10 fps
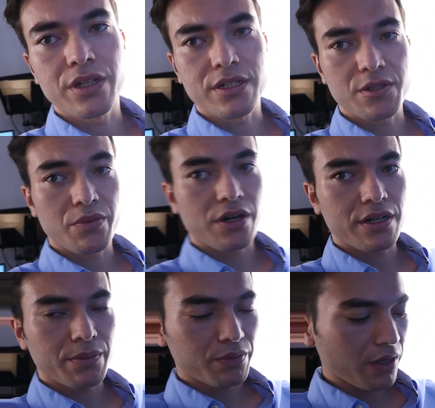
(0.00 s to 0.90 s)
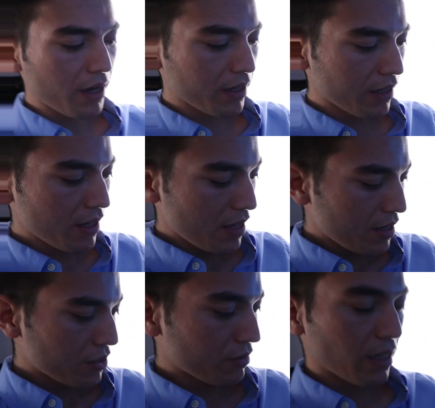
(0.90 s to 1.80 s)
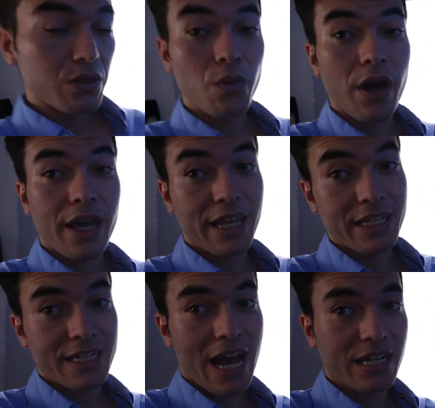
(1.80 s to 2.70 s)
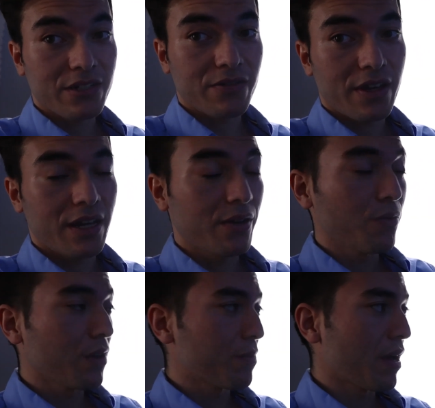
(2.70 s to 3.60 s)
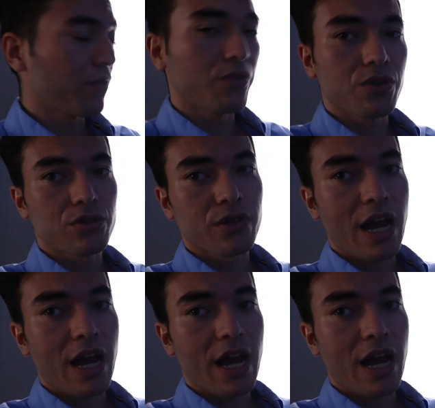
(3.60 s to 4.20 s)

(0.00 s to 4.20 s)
a smart plug, so that's why I can deactivate it with my voice or